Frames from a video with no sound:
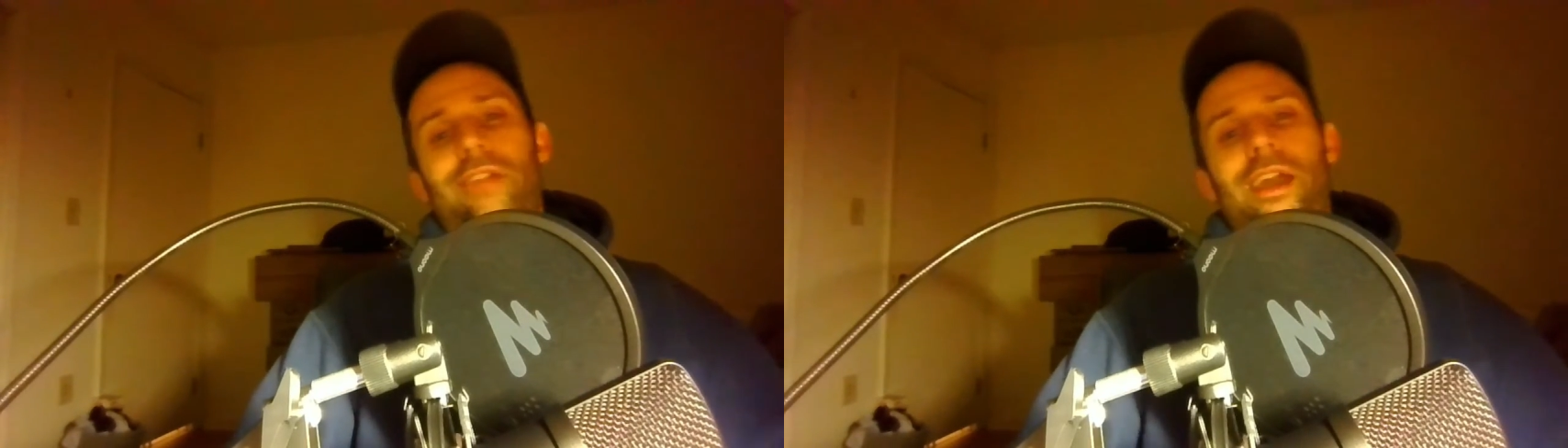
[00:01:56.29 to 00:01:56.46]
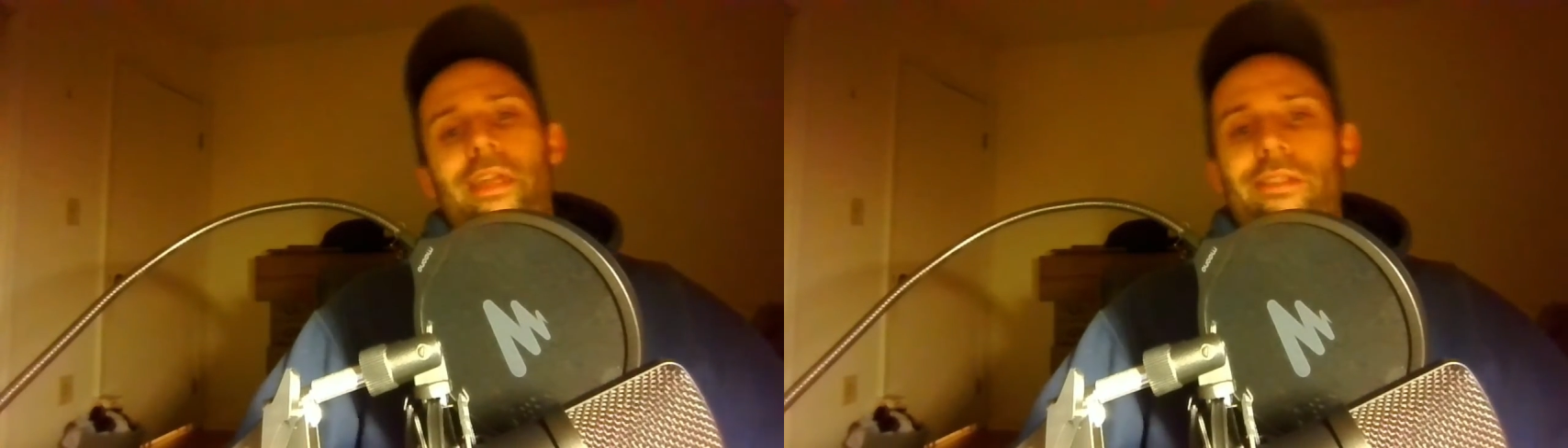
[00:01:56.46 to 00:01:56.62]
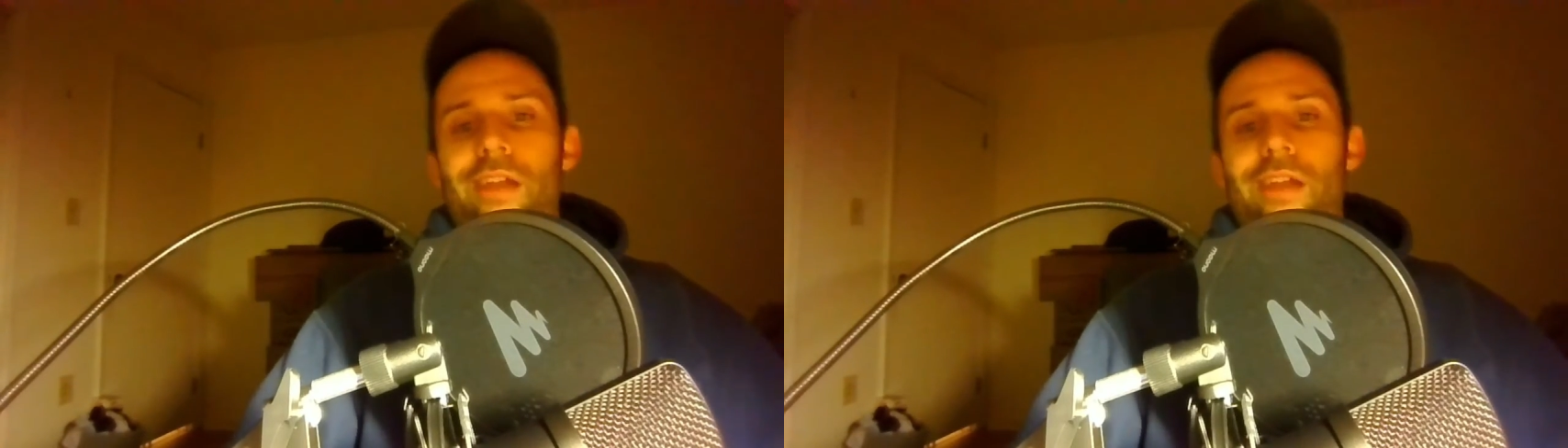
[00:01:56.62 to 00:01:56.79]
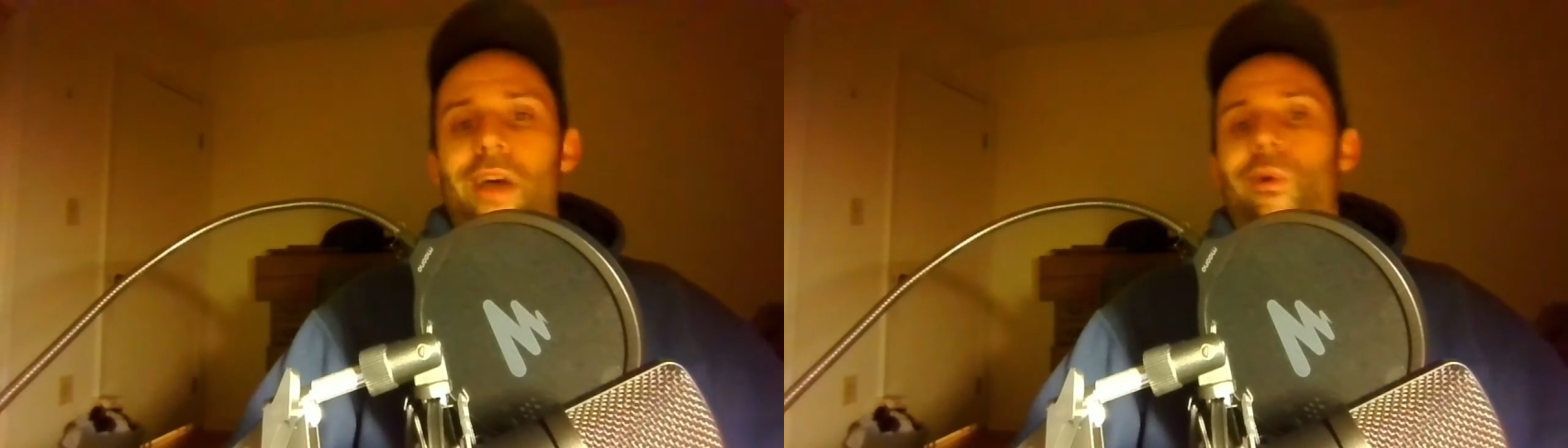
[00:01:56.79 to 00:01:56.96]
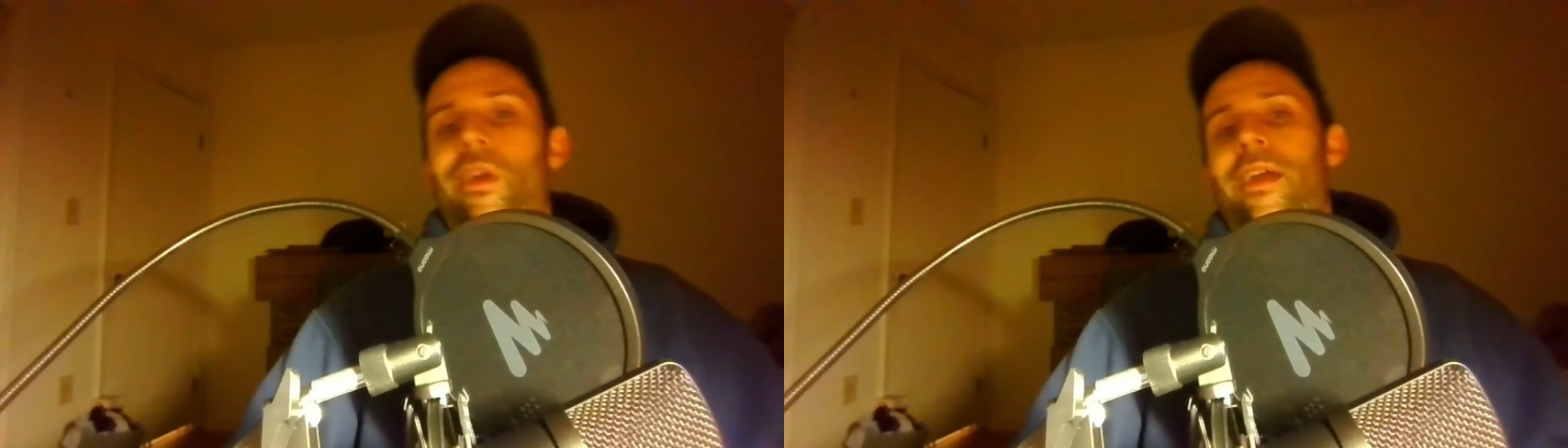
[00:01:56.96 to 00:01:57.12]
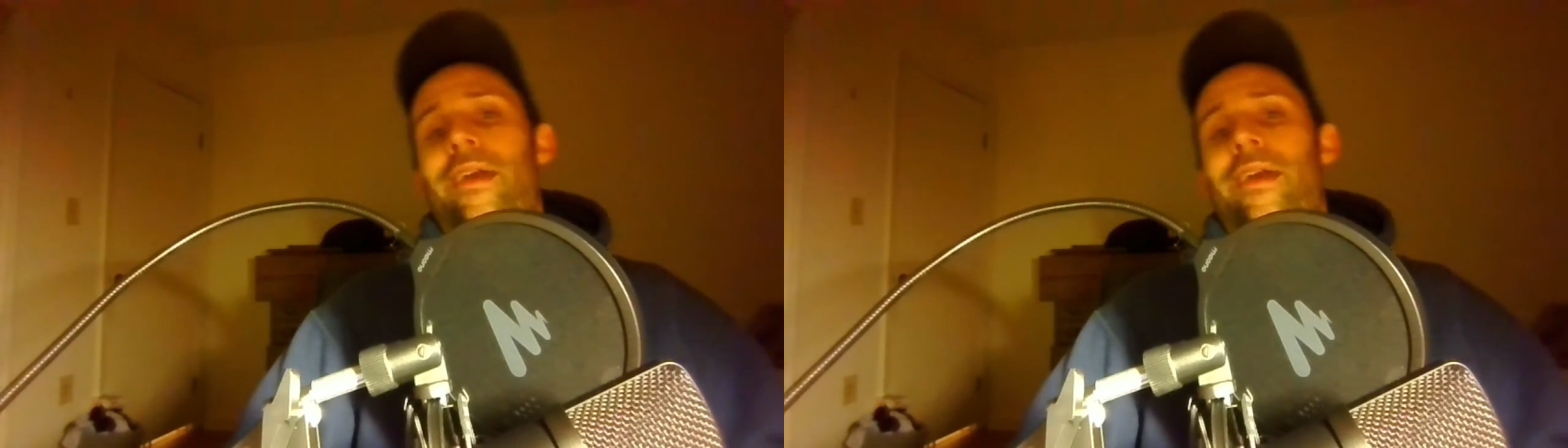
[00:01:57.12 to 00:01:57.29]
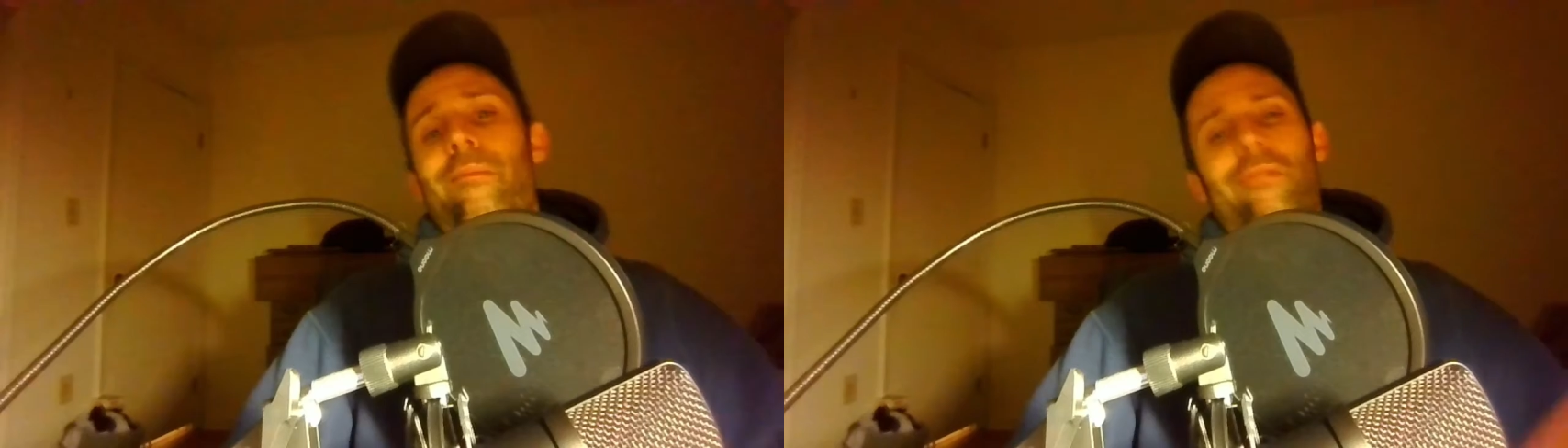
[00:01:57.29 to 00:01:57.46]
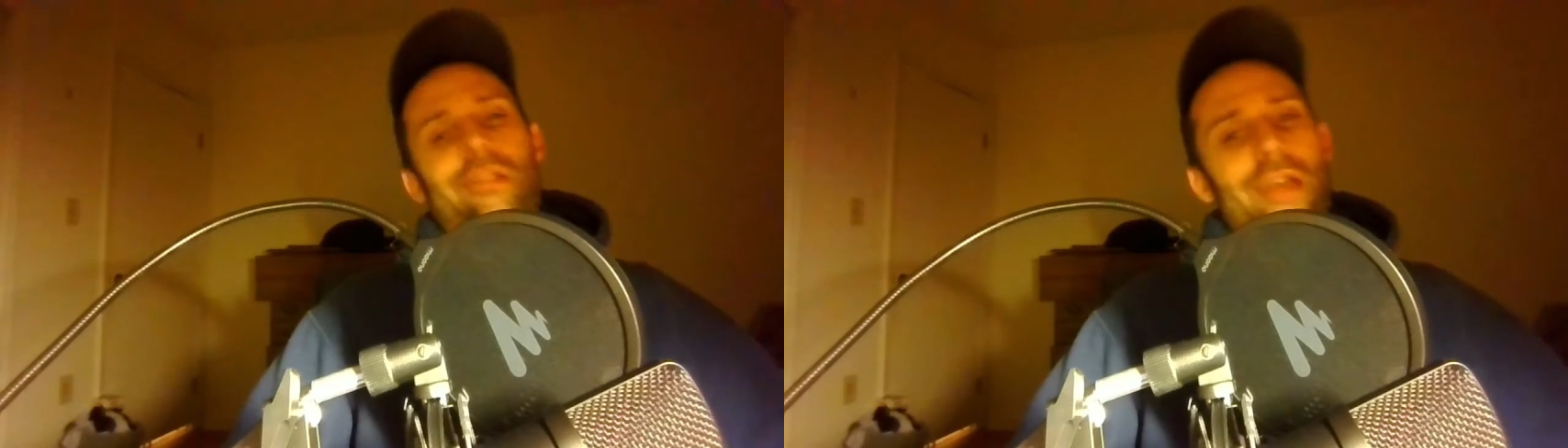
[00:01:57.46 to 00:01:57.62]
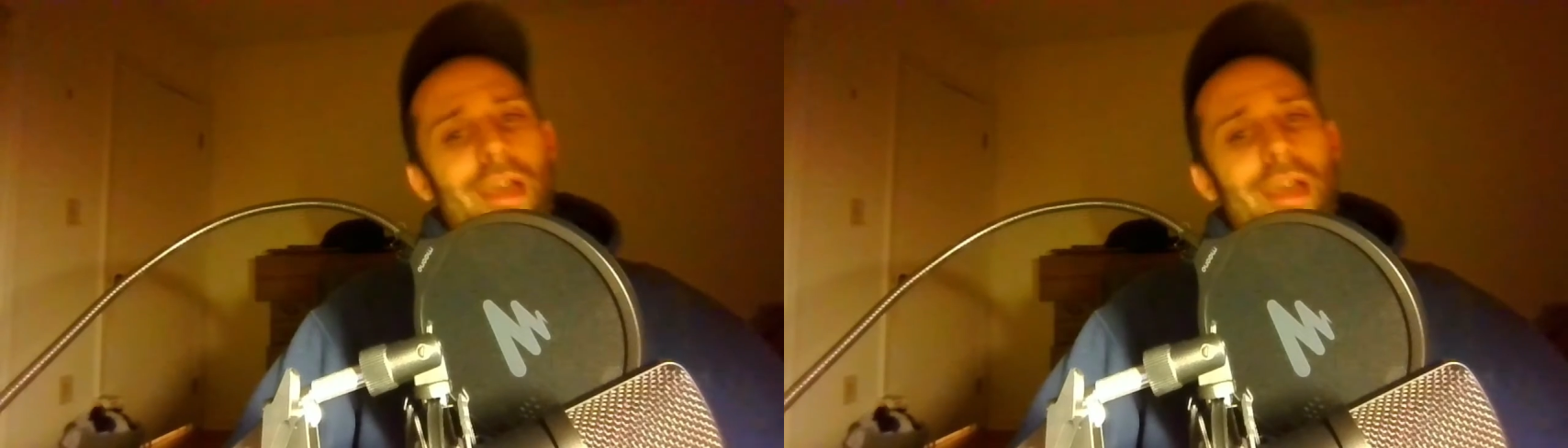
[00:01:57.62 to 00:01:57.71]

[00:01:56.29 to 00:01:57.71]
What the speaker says: Yeah, the Dow got hammered.